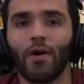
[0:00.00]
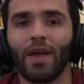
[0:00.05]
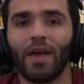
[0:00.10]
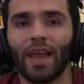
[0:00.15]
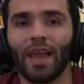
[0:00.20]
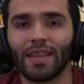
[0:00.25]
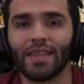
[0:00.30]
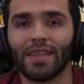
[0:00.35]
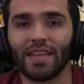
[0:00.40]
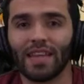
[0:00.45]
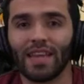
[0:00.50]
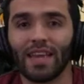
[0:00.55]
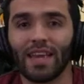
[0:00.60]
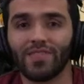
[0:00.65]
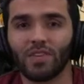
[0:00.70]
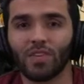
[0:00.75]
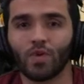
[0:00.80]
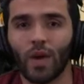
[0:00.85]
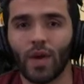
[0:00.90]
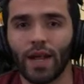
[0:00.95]
Anthony
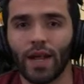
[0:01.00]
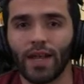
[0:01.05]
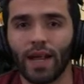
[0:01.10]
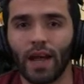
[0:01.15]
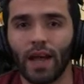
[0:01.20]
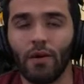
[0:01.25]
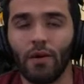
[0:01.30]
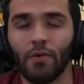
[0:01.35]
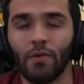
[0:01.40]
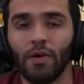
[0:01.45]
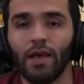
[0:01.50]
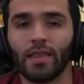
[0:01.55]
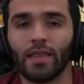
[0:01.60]
Davis right now,